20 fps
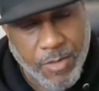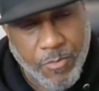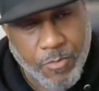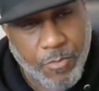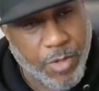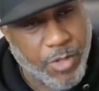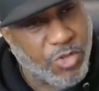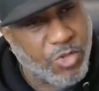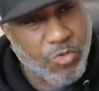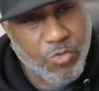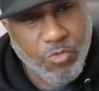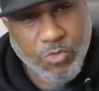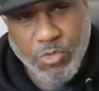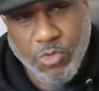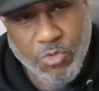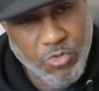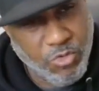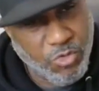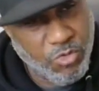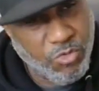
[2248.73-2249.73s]
But you
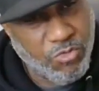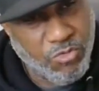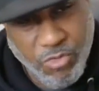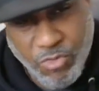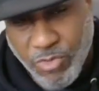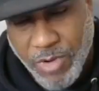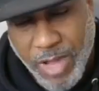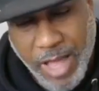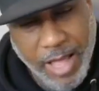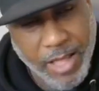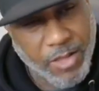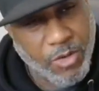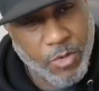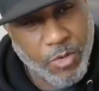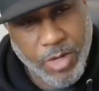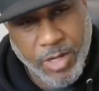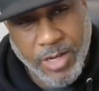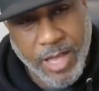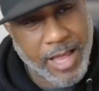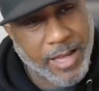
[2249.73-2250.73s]
you you you not you
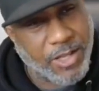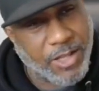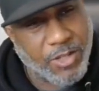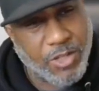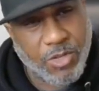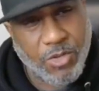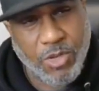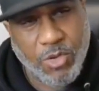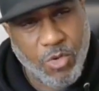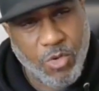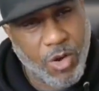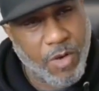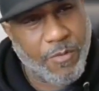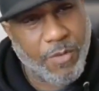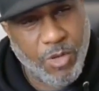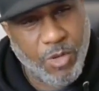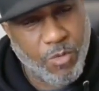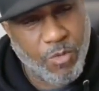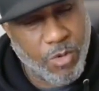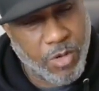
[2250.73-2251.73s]
acknowledge whoever
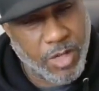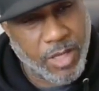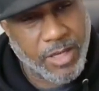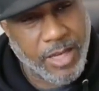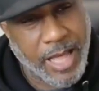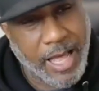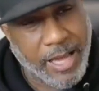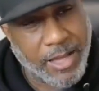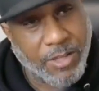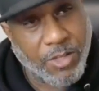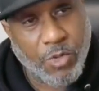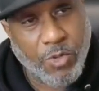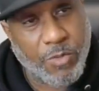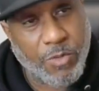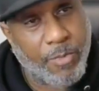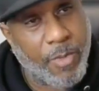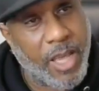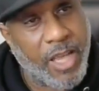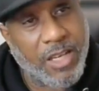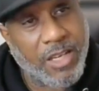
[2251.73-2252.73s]
you want to acknowledge who's
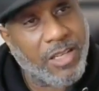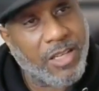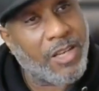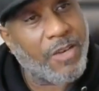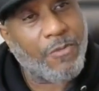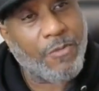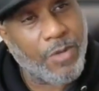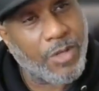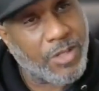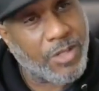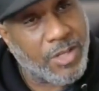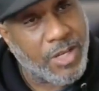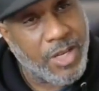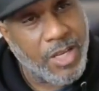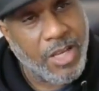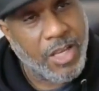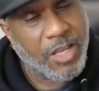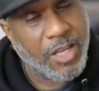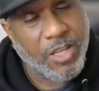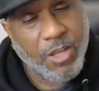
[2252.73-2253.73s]
made a difference
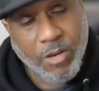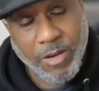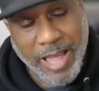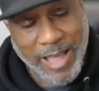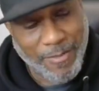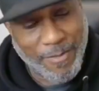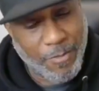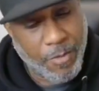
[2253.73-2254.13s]
in your life,